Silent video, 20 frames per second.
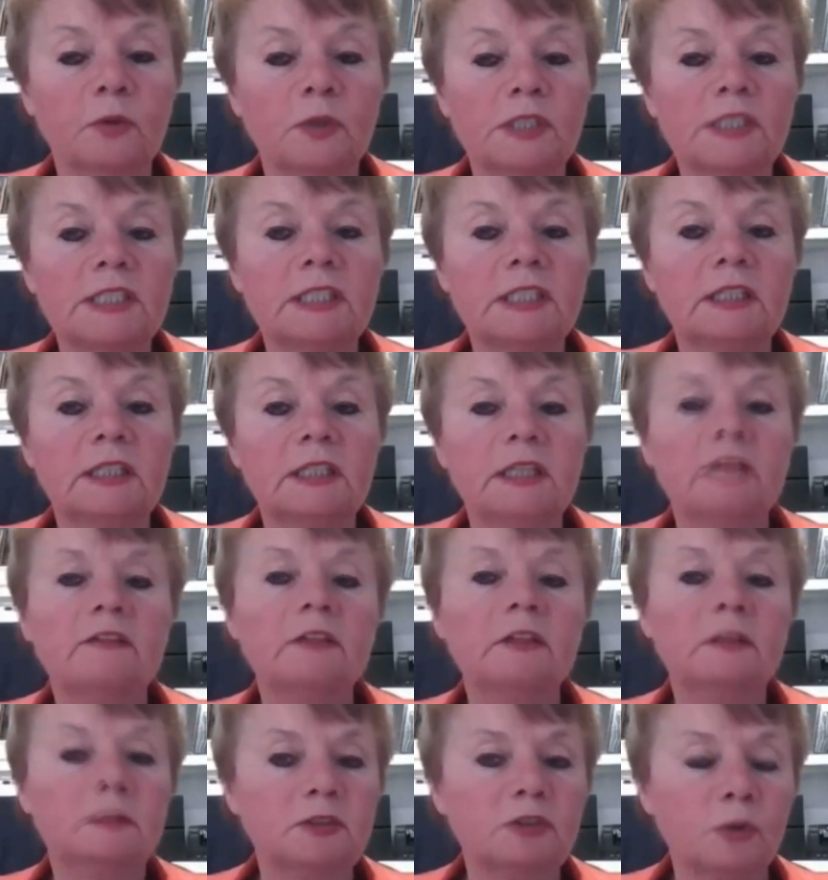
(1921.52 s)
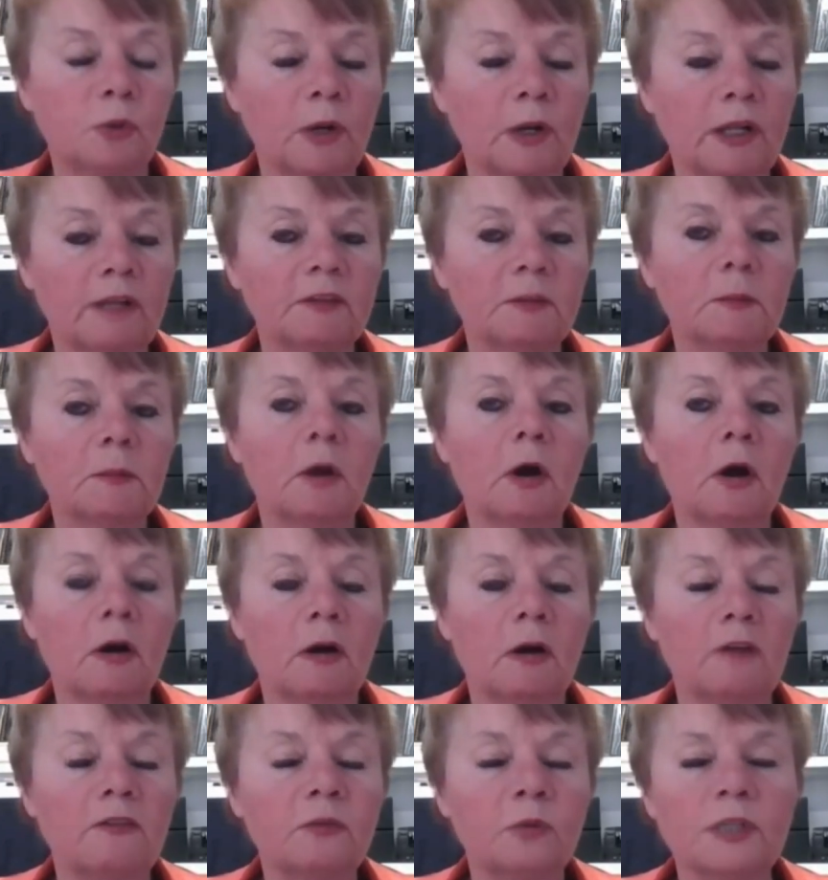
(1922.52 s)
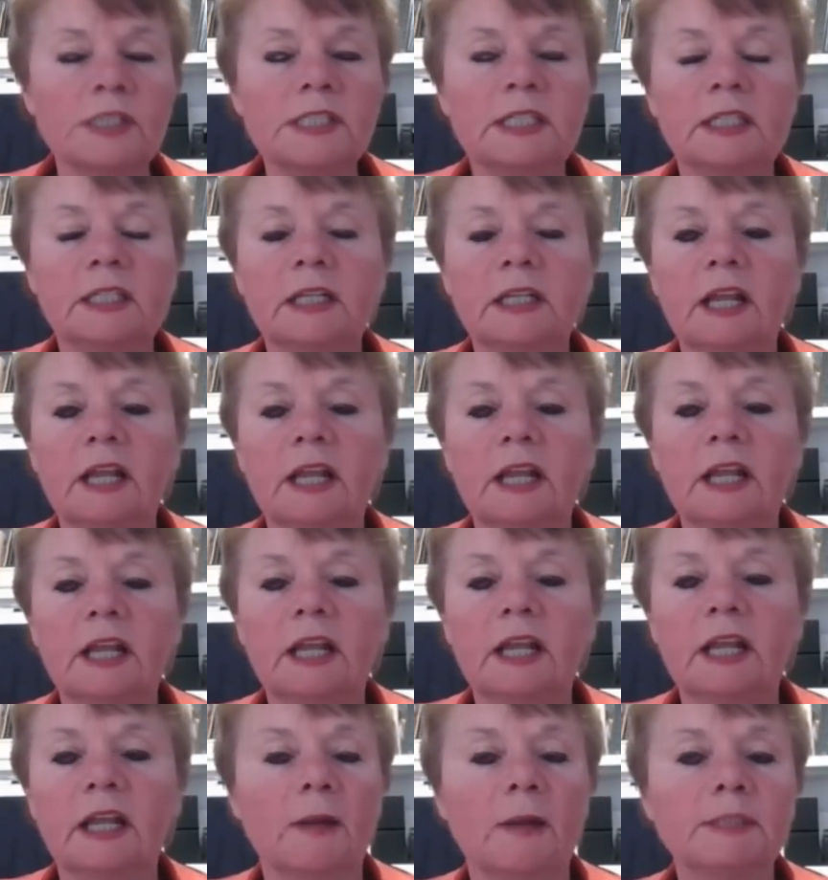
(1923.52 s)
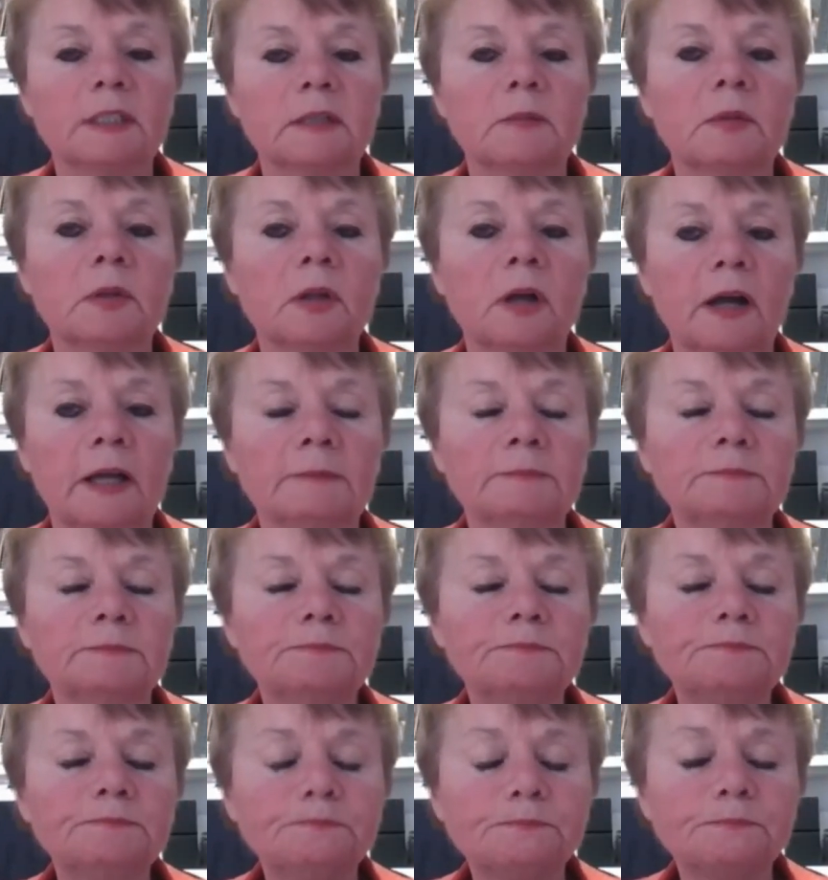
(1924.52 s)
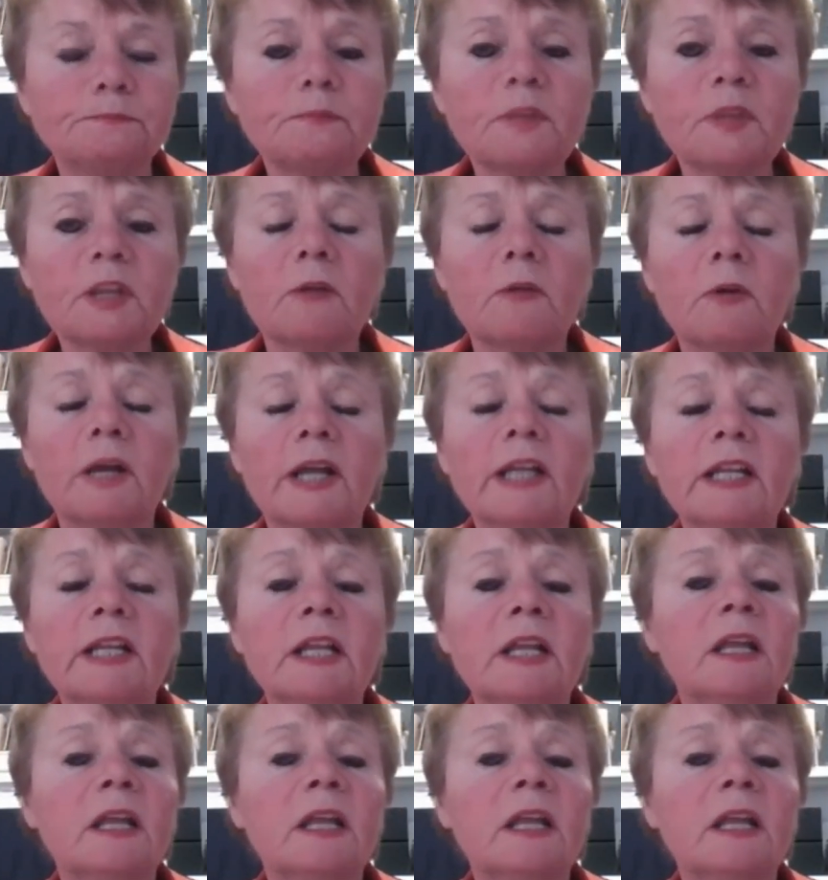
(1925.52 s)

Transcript: 14 days. The majority of them are a 14-day time to comply, right?